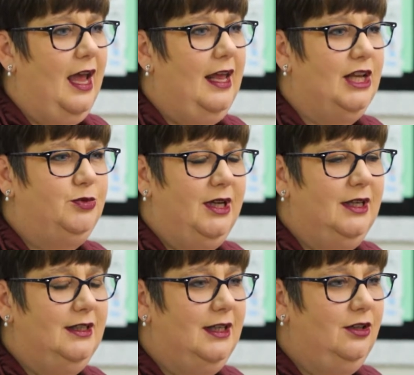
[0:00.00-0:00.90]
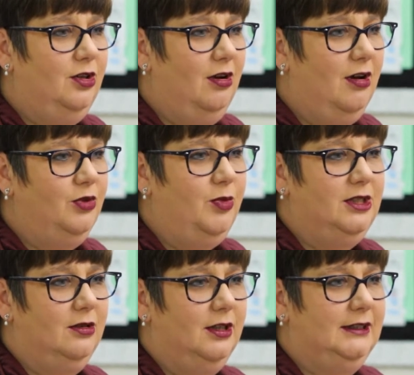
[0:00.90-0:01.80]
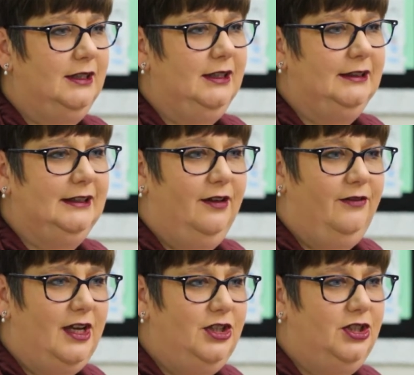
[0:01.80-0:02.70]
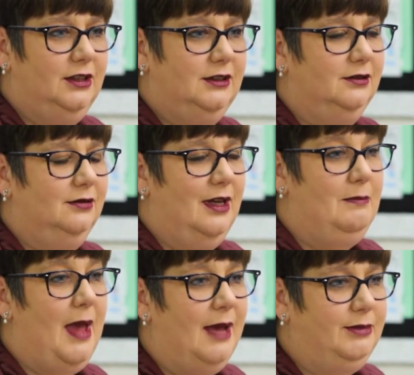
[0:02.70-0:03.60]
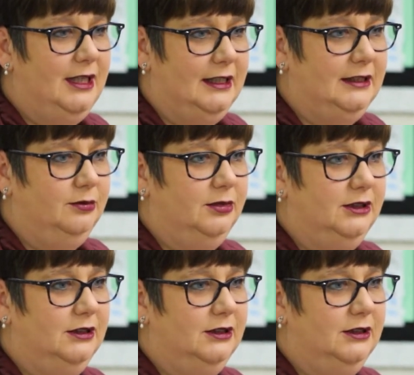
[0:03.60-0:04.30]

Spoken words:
And as we continued on, we started seeing salvations and baptisms.